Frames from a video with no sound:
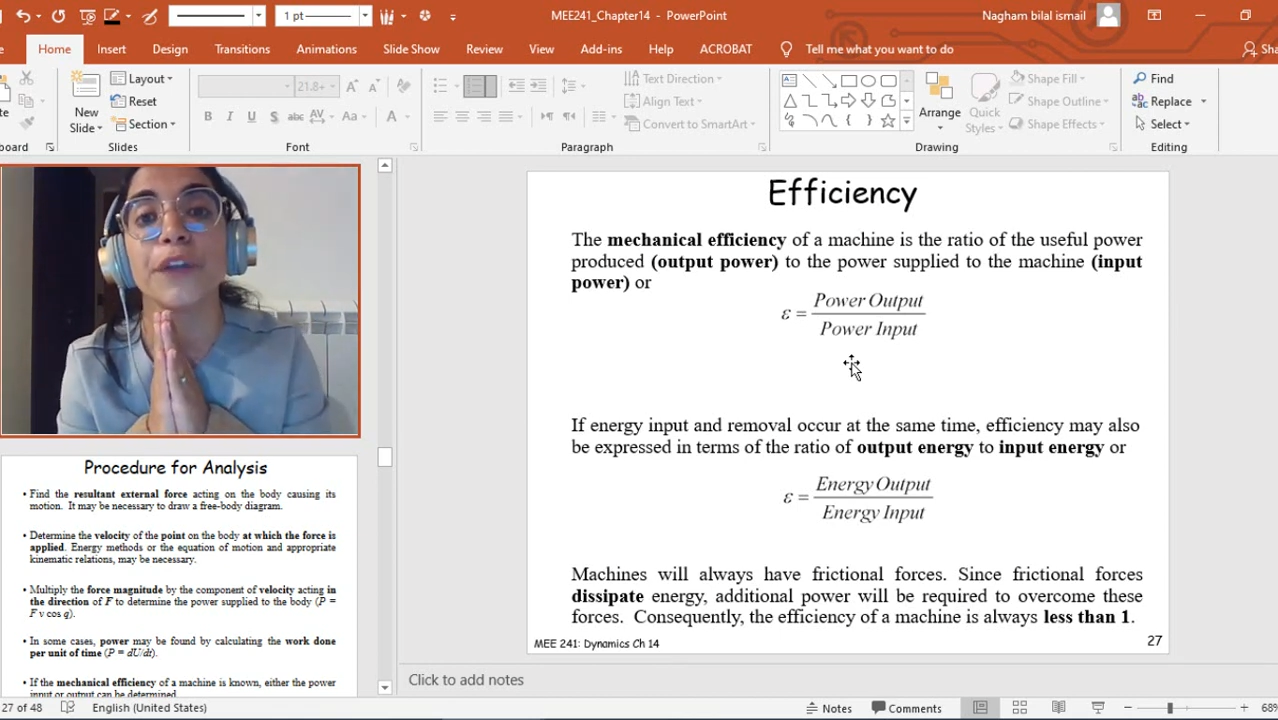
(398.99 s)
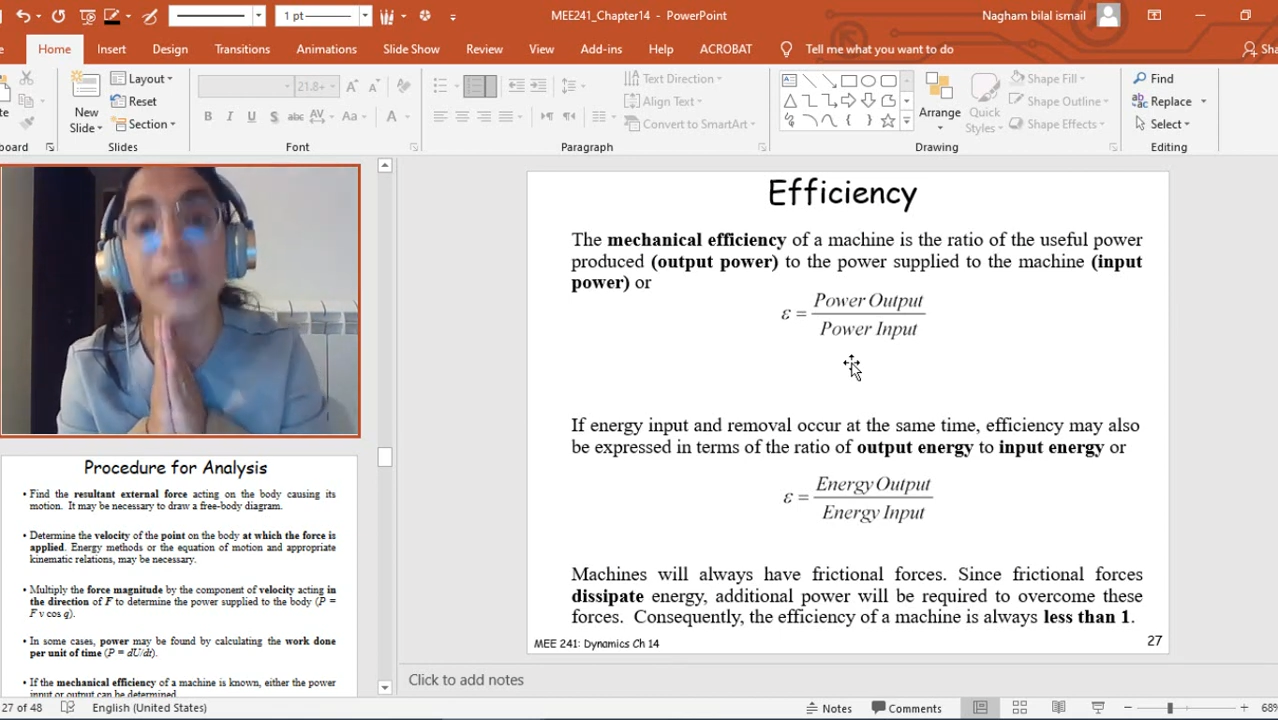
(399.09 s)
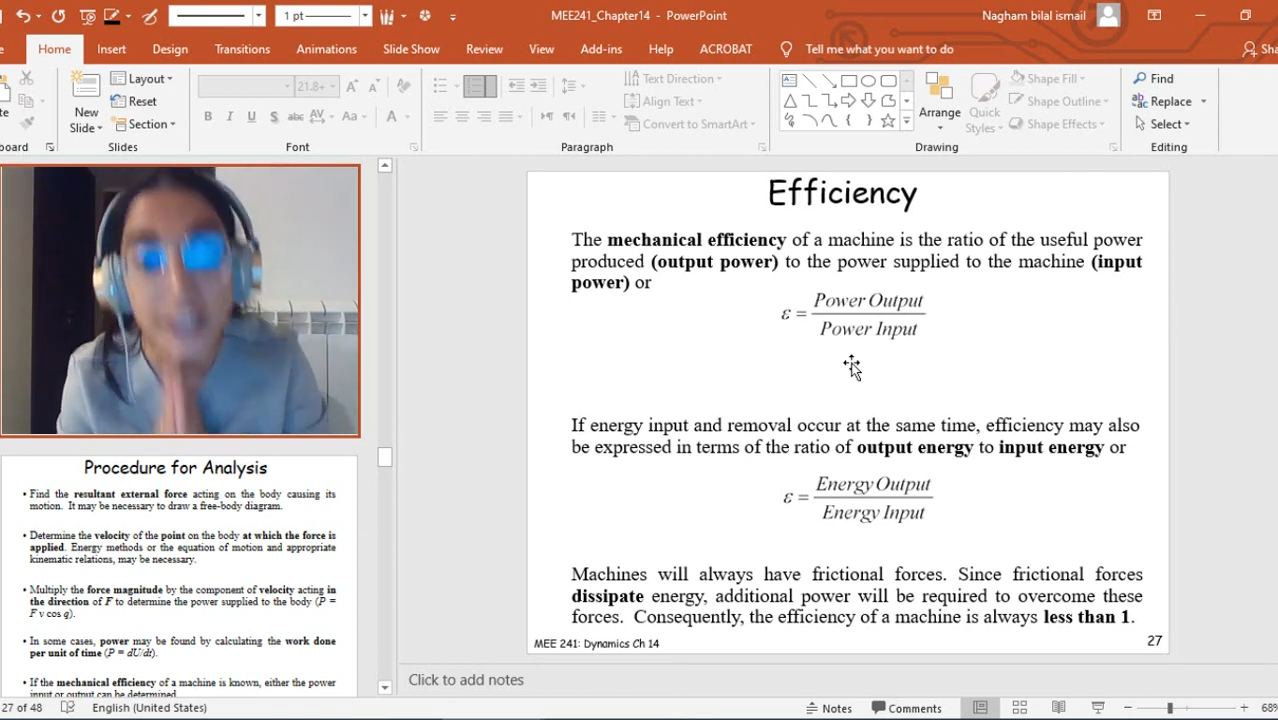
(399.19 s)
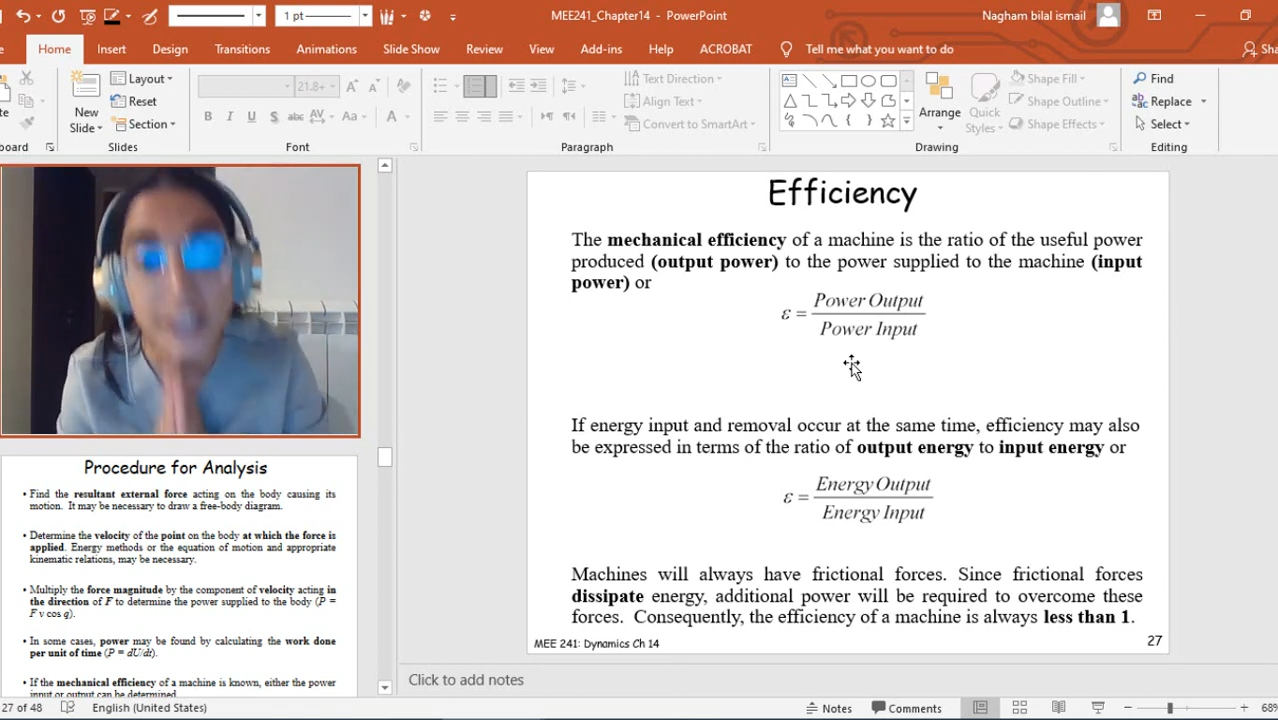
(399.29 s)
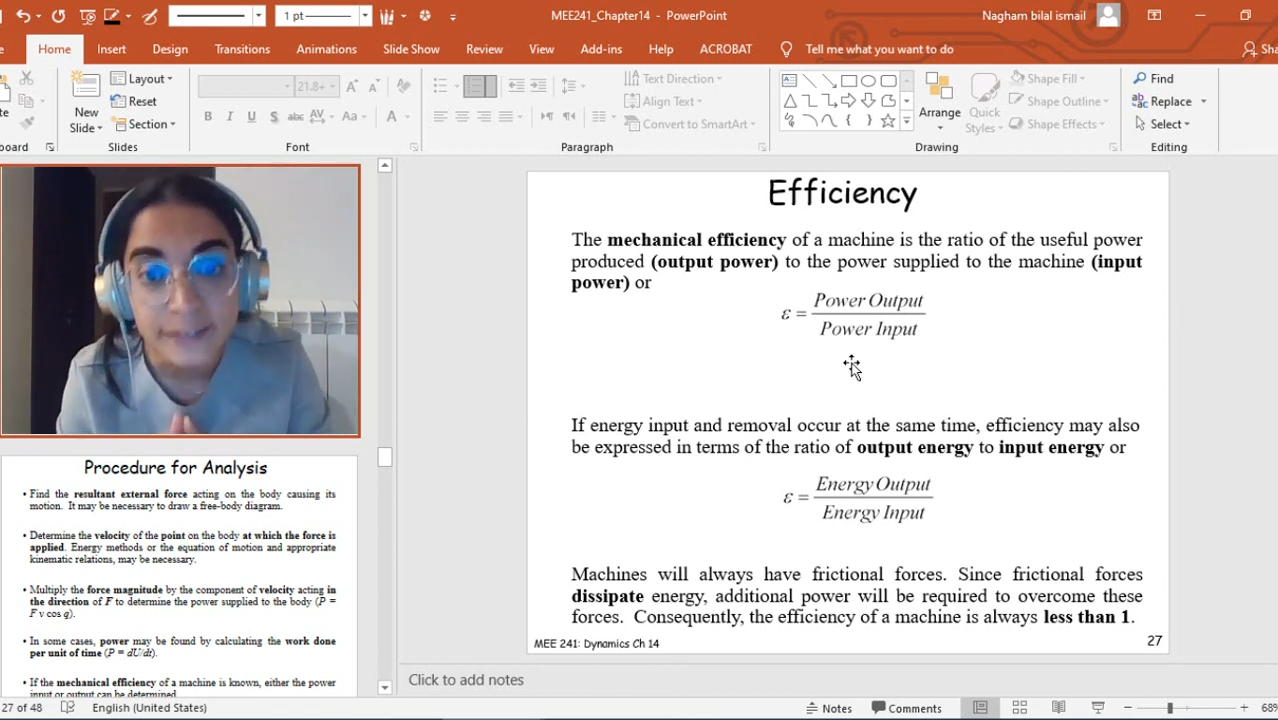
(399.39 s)

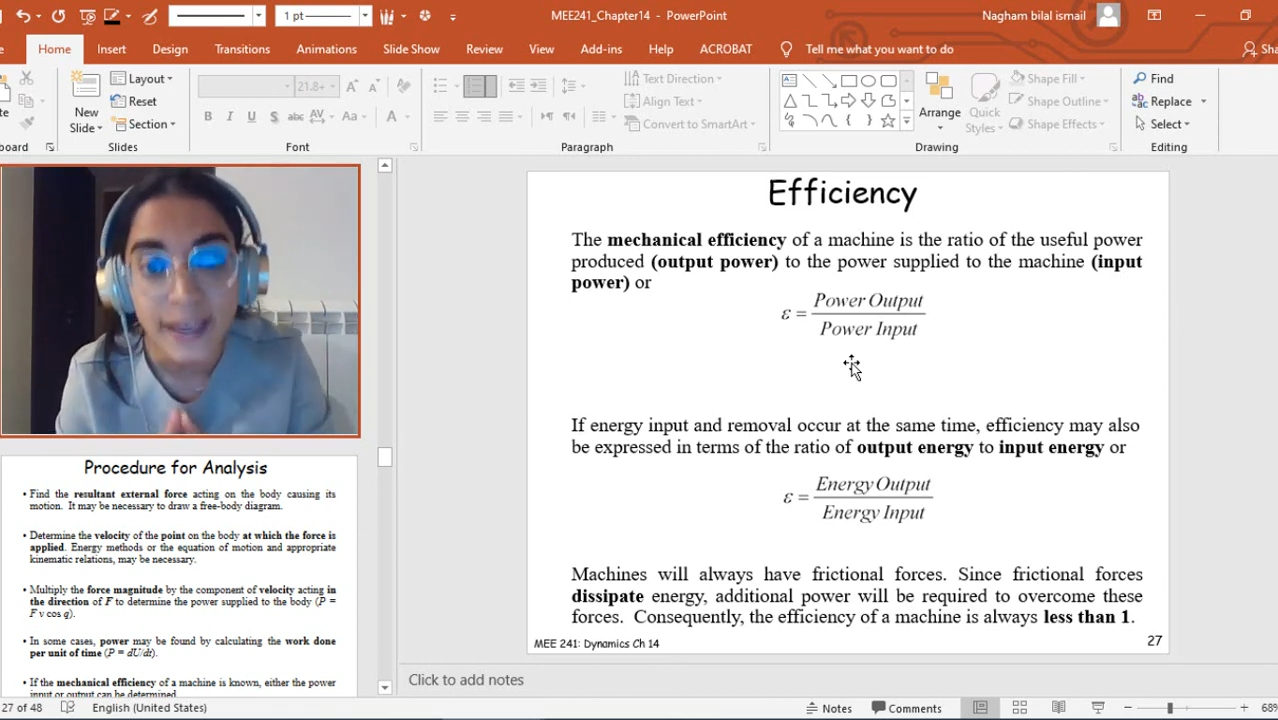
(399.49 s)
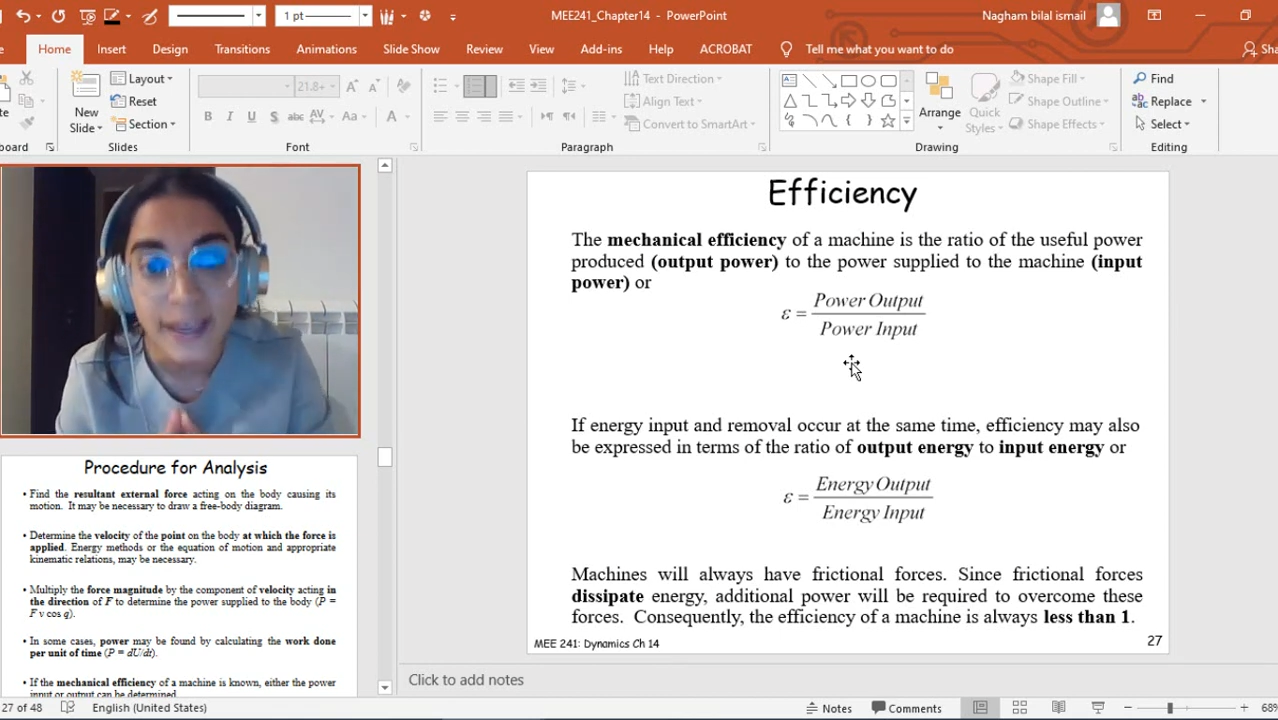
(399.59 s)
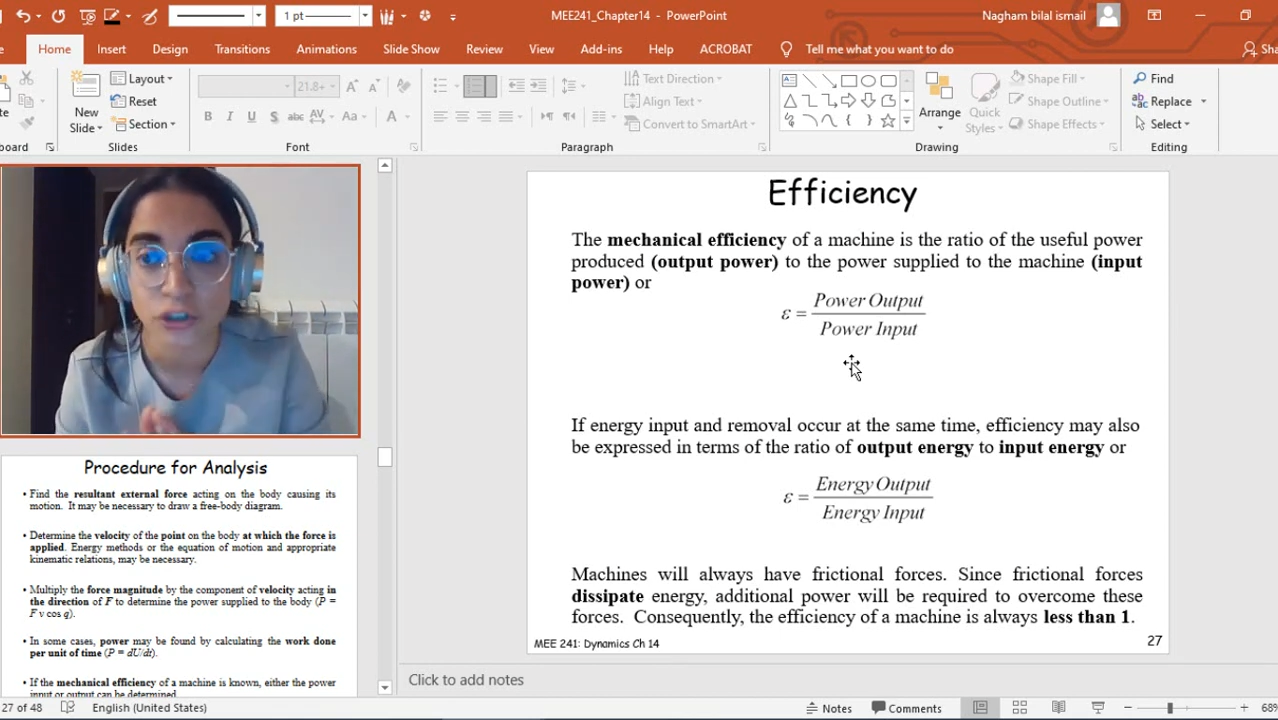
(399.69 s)
heat